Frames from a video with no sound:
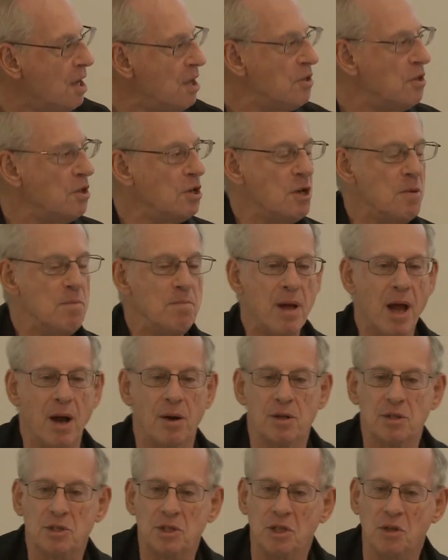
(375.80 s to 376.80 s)
The
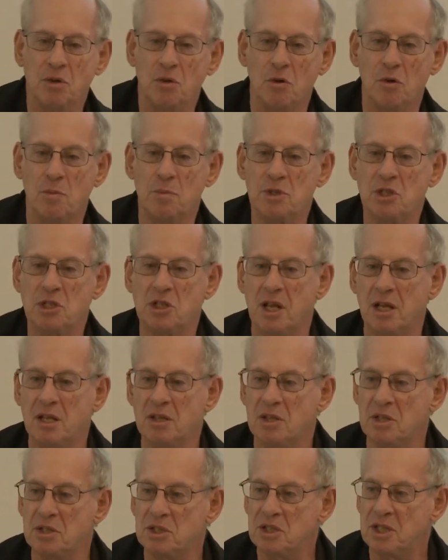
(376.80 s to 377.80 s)
comparison groups
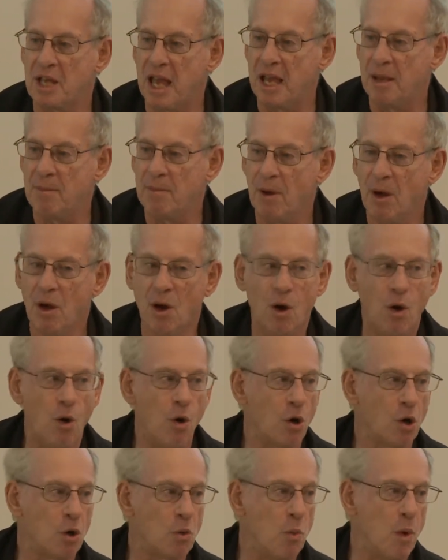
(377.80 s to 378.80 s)
stayed the same
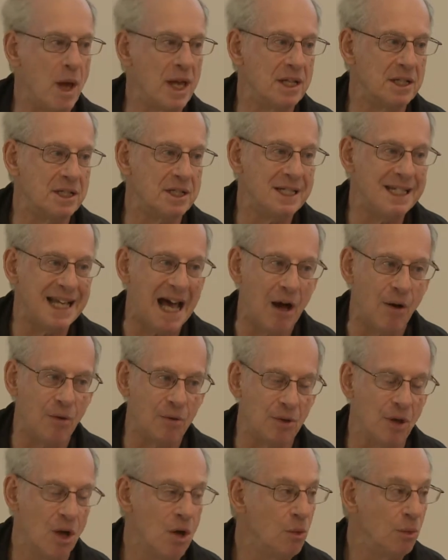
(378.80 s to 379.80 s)
or went
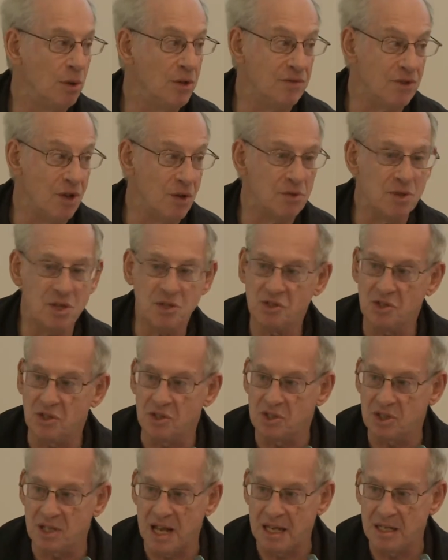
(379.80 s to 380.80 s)
down. We've known this
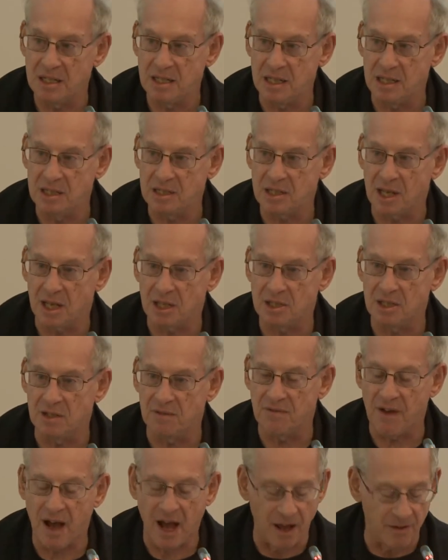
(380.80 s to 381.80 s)
since
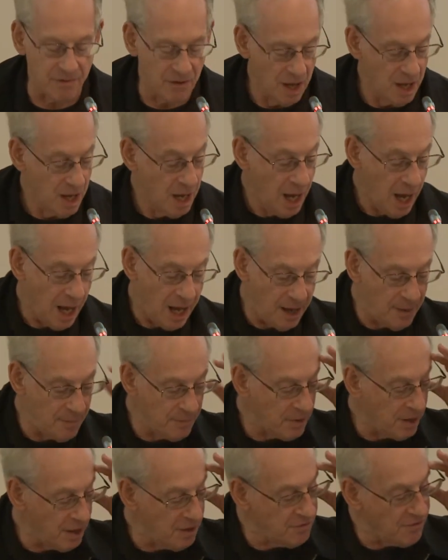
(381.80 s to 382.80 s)
1965.
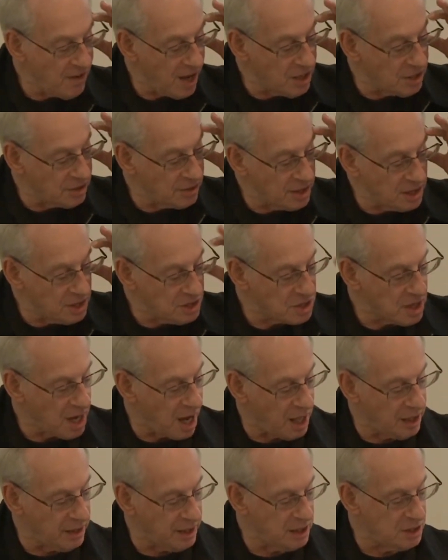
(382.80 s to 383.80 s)
Fader and his
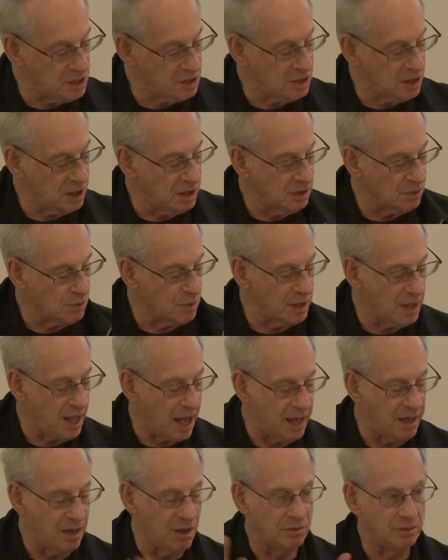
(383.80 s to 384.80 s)
colleagues didn't
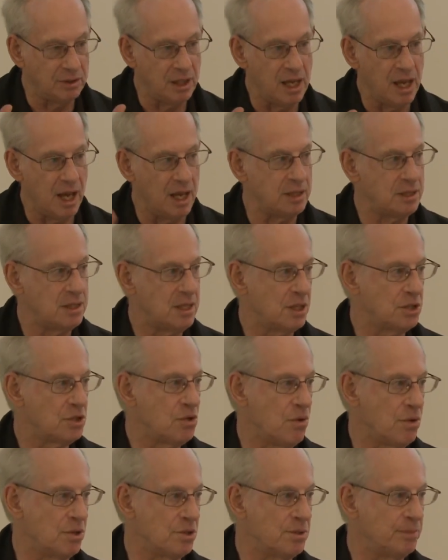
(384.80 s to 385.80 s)
rely only on test
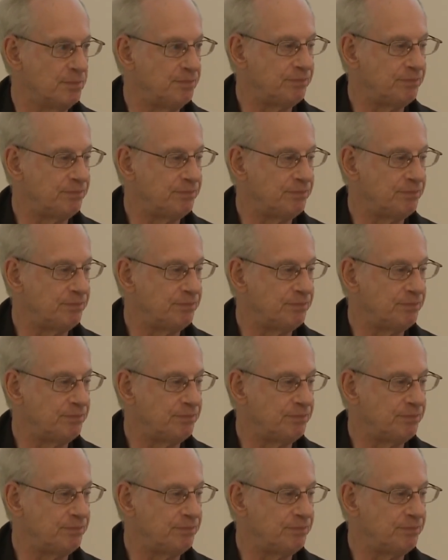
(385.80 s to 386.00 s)
scores.